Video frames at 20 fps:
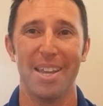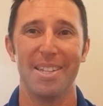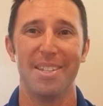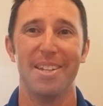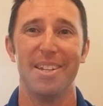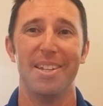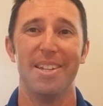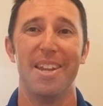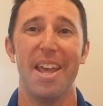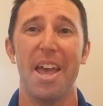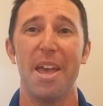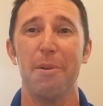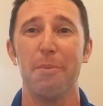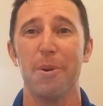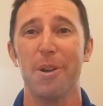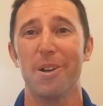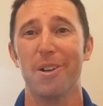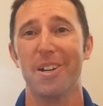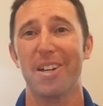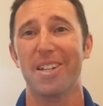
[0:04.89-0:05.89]
and today
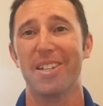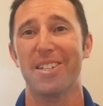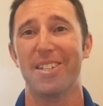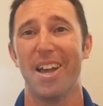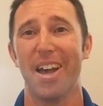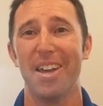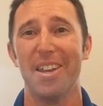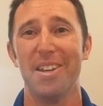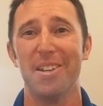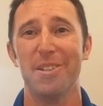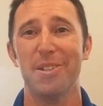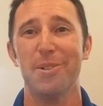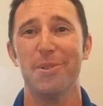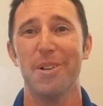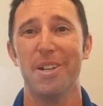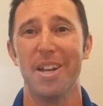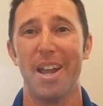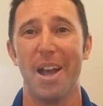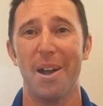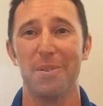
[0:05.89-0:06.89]
we are excited
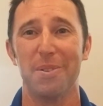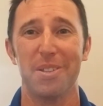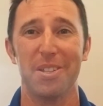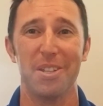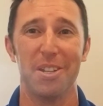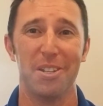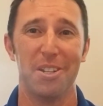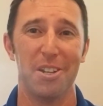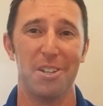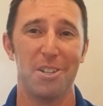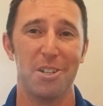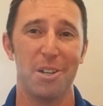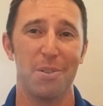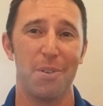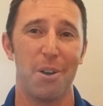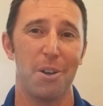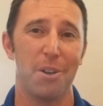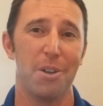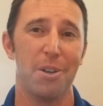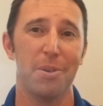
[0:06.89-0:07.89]
to announce the addition
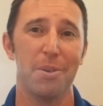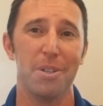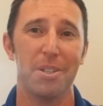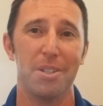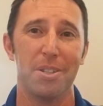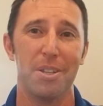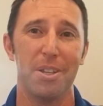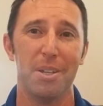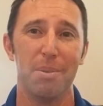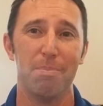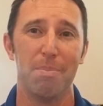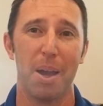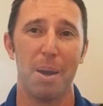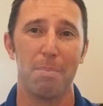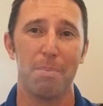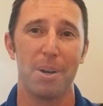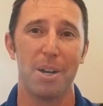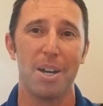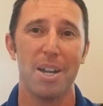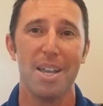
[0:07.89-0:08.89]
of our newest team
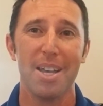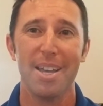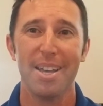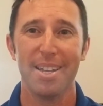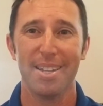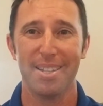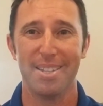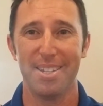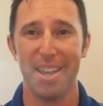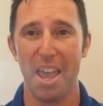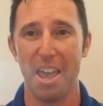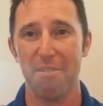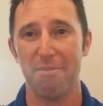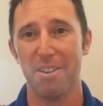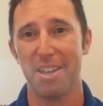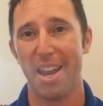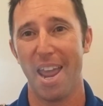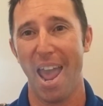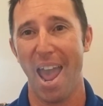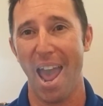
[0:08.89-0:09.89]
member,
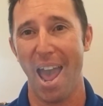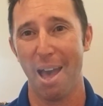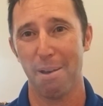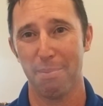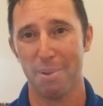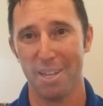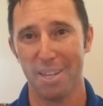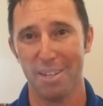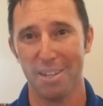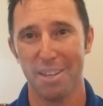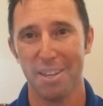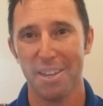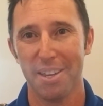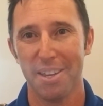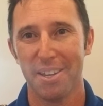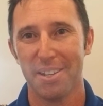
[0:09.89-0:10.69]
David Abbott.